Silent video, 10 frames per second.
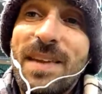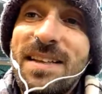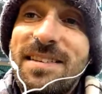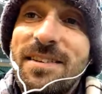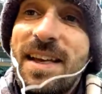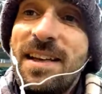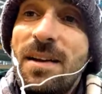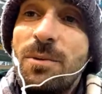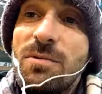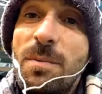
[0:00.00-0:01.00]
Until then,
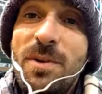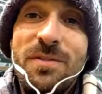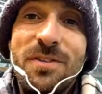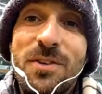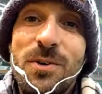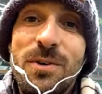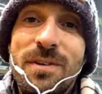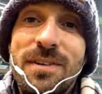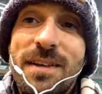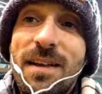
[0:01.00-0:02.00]
I will remove the score
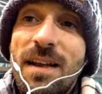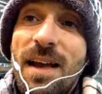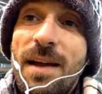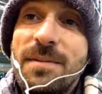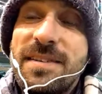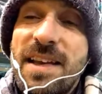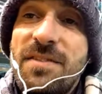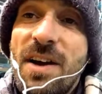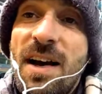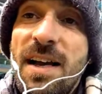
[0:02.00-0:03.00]
to
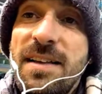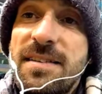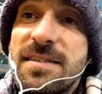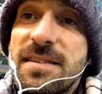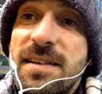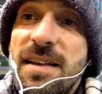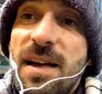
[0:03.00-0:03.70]
save your eyes.